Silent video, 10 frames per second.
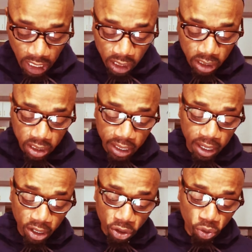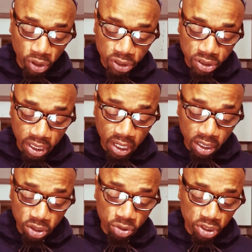I declare to you this day
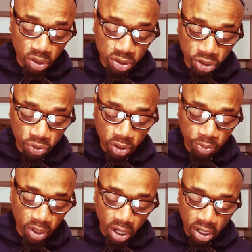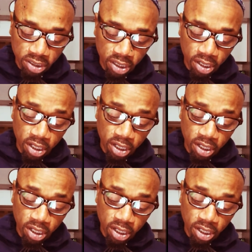that you shall certainly perish.